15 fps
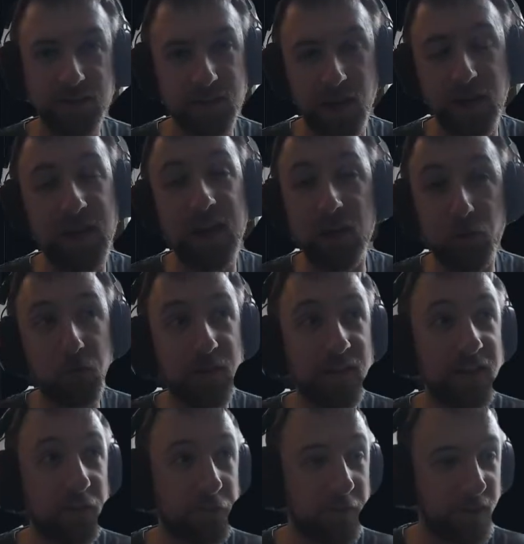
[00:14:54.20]
I can't really
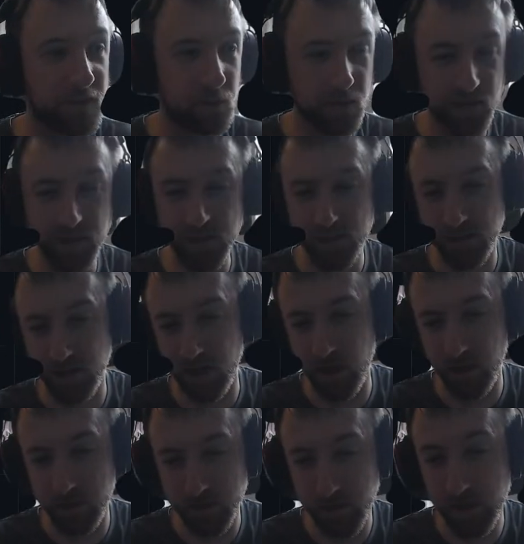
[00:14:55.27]
interface with it.
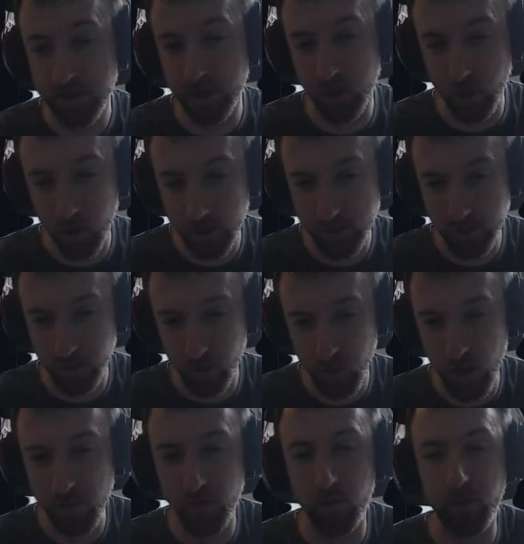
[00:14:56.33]
So that's the crux of the
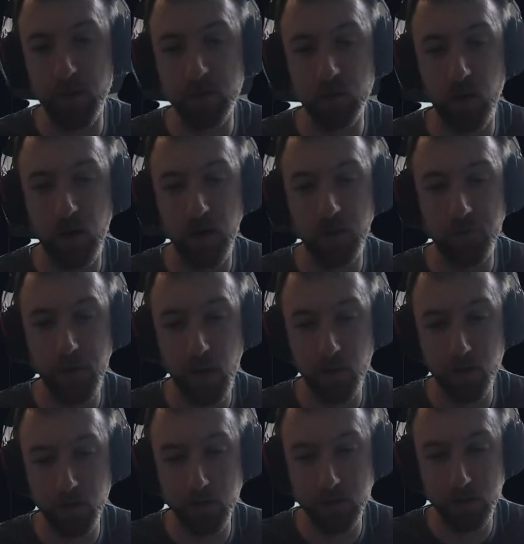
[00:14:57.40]
problem. That's why I
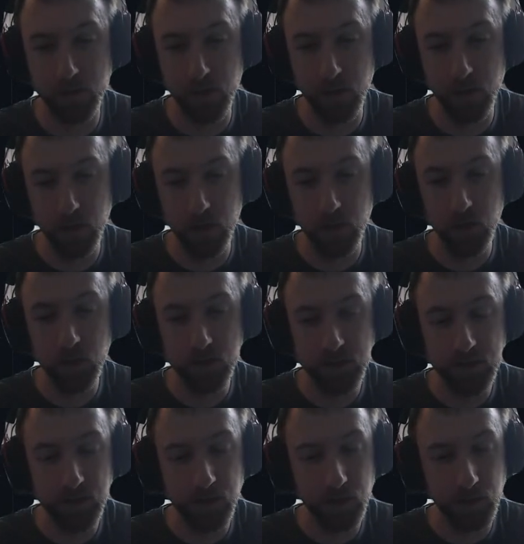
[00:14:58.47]
found this
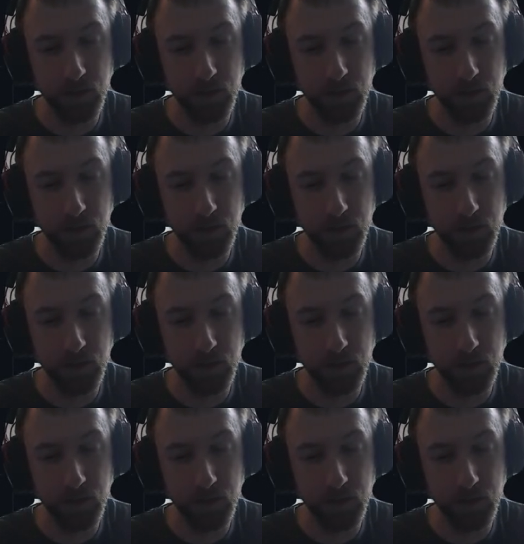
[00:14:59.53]
Uniseek